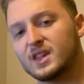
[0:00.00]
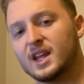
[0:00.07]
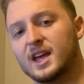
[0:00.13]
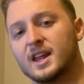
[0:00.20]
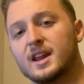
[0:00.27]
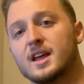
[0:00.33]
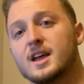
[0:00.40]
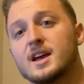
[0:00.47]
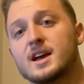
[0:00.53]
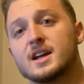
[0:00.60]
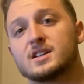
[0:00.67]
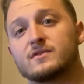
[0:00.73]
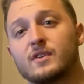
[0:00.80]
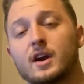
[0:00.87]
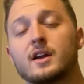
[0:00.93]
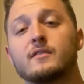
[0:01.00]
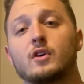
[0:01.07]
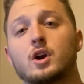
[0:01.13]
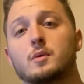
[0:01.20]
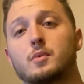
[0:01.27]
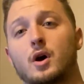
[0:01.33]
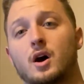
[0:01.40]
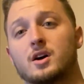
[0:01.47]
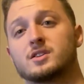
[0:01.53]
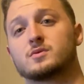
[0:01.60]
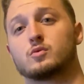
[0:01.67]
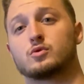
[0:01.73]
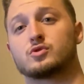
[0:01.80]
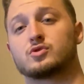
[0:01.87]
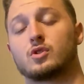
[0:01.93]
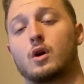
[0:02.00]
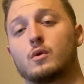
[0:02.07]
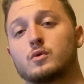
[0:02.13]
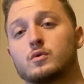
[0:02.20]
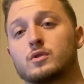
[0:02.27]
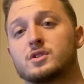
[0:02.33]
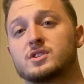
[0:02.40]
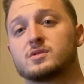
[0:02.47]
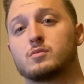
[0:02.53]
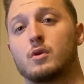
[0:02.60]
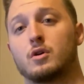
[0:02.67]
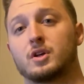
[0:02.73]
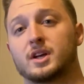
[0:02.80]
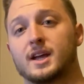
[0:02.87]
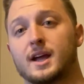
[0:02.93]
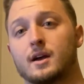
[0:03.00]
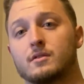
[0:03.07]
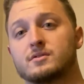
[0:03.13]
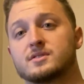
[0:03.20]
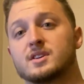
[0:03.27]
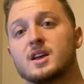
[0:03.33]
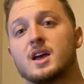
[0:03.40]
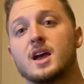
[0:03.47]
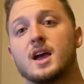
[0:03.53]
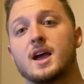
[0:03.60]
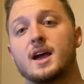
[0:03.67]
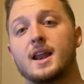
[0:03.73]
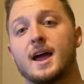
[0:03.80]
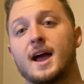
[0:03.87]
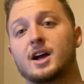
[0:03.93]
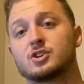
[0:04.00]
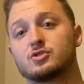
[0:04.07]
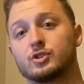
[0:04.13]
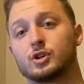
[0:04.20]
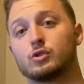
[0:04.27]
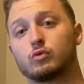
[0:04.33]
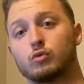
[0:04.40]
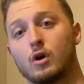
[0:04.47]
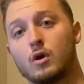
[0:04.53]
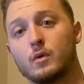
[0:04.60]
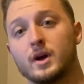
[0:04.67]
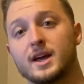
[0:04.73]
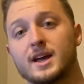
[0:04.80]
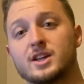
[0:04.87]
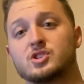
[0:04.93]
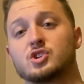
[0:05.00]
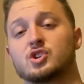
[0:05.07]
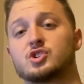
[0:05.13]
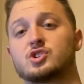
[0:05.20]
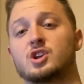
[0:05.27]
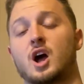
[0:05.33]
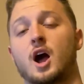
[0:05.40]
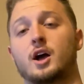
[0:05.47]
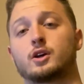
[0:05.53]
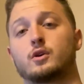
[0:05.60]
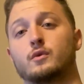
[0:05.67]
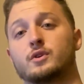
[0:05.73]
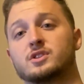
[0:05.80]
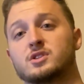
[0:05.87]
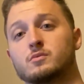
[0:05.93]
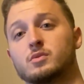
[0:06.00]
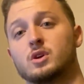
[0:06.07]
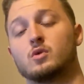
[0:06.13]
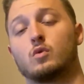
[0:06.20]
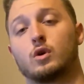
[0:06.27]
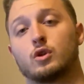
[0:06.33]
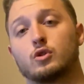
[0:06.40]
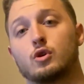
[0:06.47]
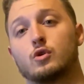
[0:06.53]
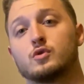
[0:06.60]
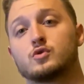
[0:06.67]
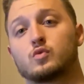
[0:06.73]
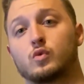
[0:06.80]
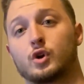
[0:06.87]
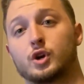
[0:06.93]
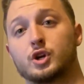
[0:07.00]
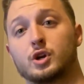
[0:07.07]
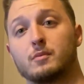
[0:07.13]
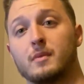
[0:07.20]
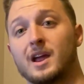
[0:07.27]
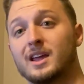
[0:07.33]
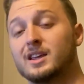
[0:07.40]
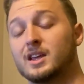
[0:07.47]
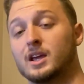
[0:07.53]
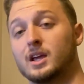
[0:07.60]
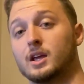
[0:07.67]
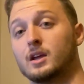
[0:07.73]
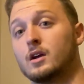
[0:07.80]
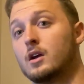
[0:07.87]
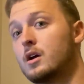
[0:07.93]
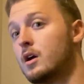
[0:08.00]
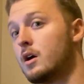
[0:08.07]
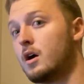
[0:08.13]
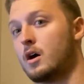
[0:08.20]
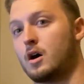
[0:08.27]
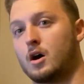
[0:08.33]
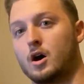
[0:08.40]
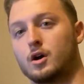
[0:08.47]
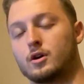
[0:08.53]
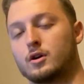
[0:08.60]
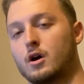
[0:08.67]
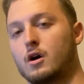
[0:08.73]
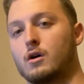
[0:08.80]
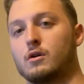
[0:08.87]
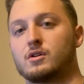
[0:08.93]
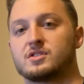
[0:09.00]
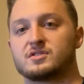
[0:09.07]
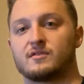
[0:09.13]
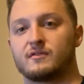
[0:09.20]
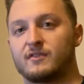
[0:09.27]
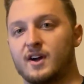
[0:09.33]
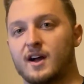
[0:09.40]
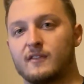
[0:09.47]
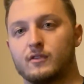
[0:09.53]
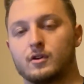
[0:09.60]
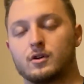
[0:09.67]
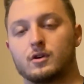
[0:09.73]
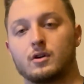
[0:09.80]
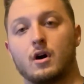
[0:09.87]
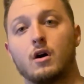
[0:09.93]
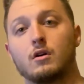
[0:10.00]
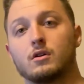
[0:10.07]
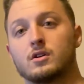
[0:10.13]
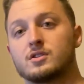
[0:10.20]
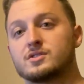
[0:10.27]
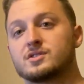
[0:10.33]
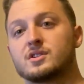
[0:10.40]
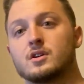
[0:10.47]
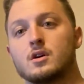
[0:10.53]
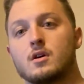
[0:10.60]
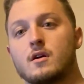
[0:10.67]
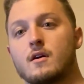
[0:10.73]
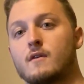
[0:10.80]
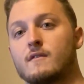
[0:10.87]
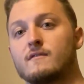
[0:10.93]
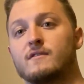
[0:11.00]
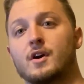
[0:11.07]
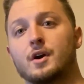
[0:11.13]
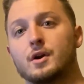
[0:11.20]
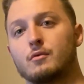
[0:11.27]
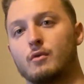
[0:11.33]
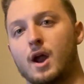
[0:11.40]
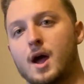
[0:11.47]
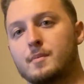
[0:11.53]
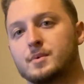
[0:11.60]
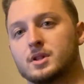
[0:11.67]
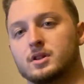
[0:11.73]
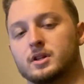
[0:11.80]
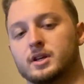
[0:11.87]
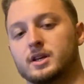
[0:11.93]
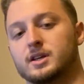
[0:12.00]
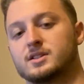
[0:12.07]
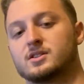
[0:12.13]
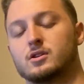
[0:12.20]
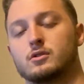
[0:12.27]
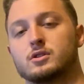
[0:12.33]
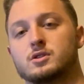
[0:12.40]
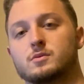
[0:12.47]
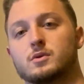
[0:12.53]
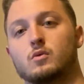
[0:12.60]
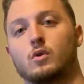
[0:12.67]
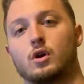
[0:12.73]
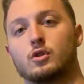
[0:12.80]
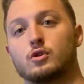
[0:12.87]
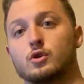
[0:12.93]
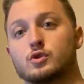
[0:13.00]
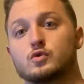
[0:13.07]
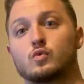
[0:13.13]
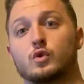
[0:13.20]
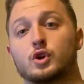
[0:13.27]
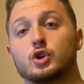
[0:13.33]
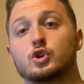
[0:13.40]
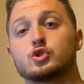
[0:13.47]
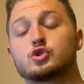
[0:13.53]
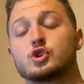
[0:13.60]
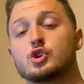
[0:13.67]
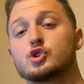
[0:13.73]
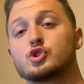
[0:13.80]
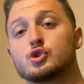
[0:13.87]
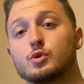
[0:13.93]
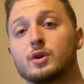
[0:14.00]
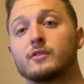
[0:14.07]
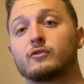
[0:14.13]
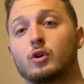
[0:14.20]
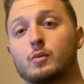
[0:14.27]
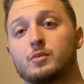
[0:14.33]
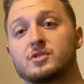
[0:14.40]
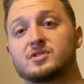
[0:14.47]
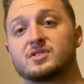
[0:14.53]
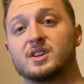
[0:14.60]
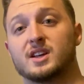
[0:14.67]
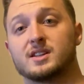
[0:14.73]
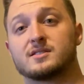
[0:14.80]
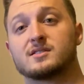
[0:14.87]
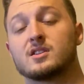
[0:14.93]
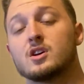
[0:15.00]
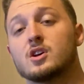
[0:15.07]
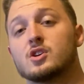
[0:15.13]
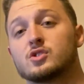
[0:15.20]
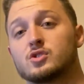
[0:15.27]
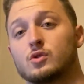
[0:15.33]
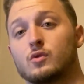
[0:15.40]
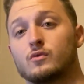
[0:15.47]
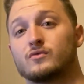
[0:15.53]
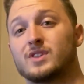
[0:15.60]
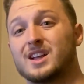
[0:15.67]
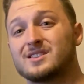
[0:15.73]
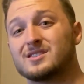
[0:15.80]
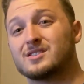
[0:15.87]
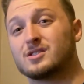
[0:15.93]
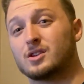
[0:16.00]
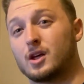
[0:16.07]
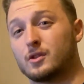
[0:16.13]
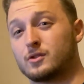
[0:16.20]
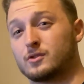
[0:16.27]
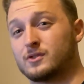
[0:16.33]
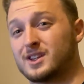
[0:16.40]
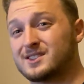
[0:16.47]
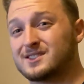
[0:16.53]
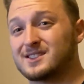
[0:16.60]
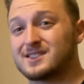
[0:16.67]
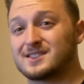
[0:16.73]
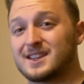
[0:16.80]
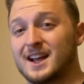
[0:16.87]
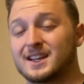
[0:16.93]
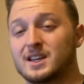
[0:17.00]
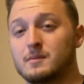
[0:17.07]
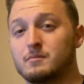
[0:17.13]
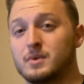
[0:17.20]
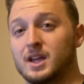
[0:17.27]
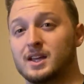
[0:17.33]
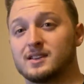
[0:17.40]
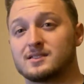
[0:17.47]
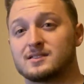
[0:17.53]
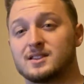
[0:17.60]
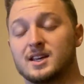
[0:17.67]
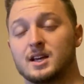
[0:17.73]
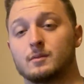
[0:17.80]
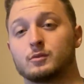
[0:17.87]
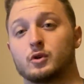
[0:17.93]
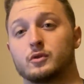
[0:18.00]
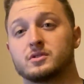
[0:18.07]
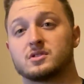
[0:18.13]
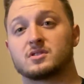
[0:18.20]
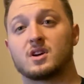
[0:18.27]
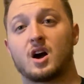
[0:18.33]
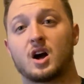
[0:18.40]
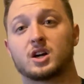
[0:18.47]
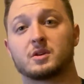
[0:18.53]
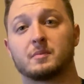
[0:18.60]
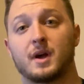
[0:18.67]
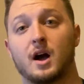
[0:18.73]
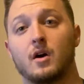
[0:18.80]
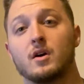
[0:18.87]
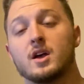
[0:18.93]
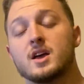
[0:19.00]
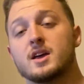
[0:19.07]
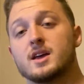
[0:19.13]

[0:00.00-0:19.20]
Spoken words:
And it's very, very possible to start with one of these small accounts and actually grow it. It's just not going to be one of those where you're making $100 and $500 very rapidly. It's going to be one of those where you're just shooting for percents. So that's the second biggest thing I'm going to talk about,